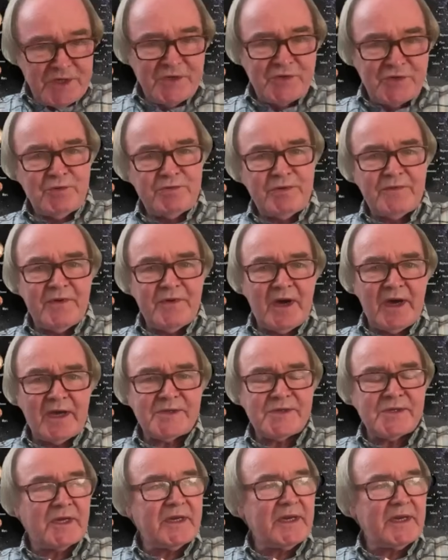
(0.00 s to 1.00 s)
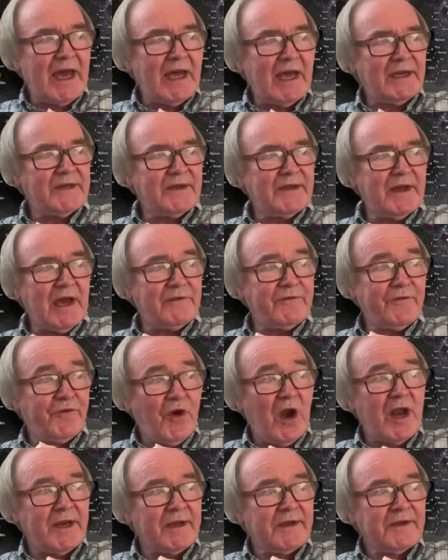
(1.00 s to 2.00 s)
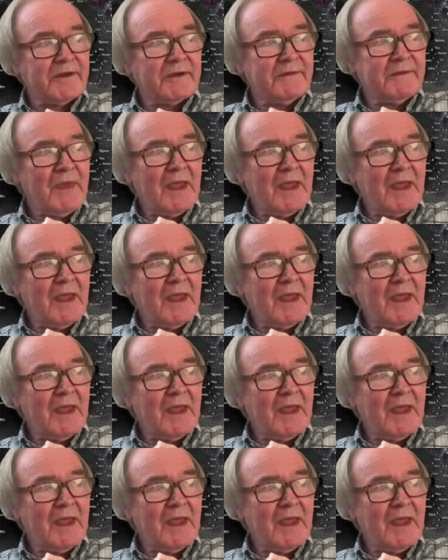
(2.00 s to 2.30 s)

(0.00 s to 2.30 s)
supervisor and friend,